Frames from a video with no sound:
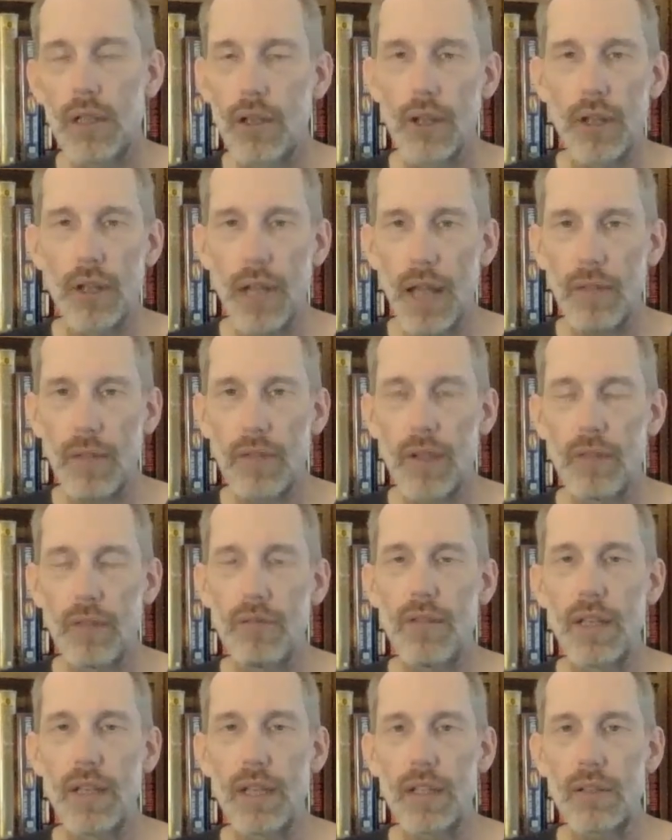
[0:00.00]
could have
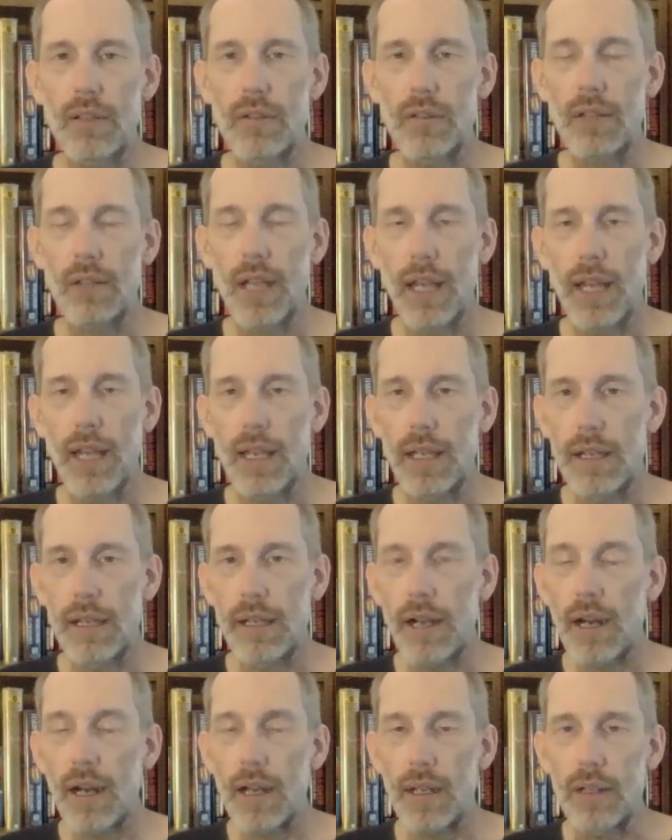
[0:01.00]
convinced a
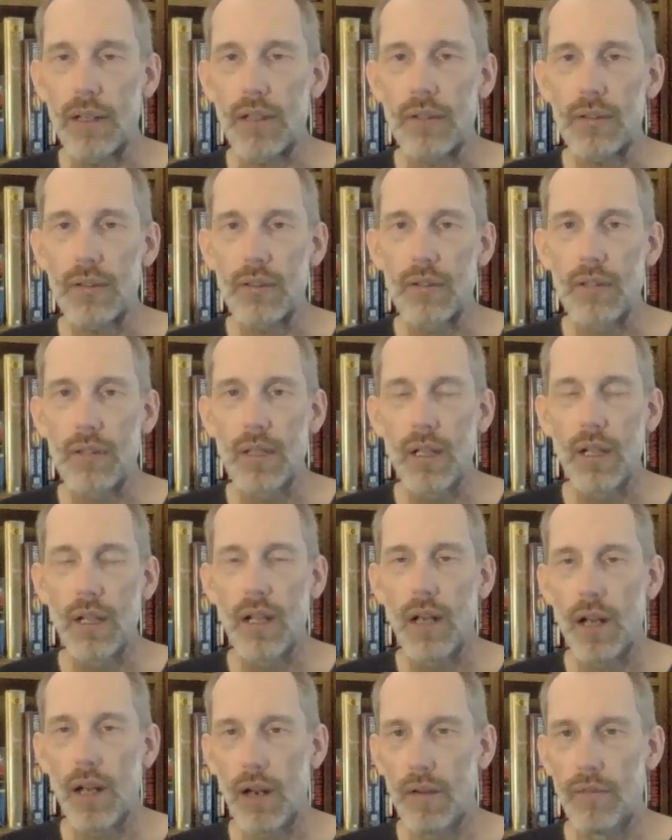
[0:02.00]
goddess
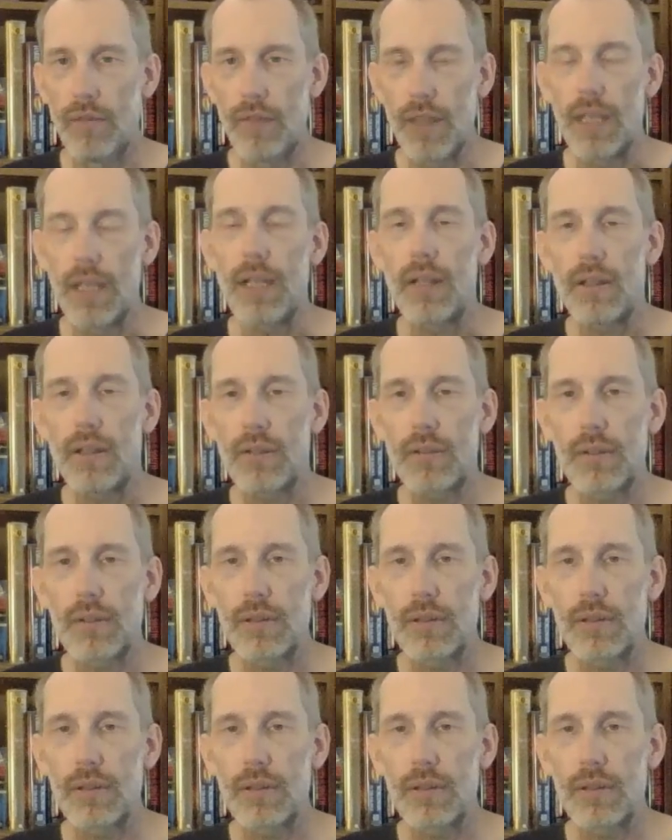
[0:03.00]
of this.